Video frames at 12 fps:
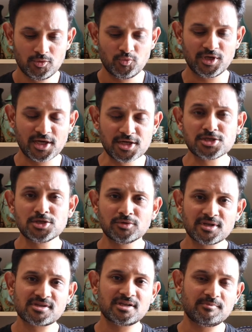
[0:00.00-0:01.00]
We
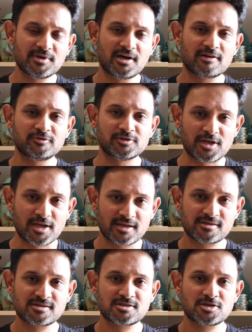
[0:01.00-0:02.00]
continued the CPR for the
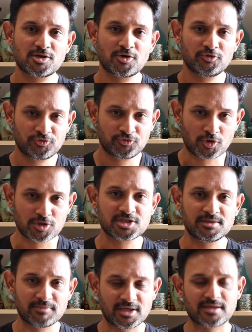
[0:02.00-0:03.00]
next
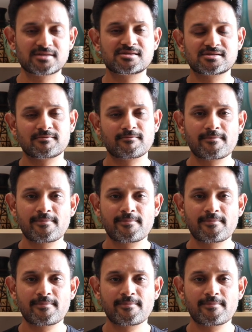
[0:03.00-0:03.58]
40 minutes.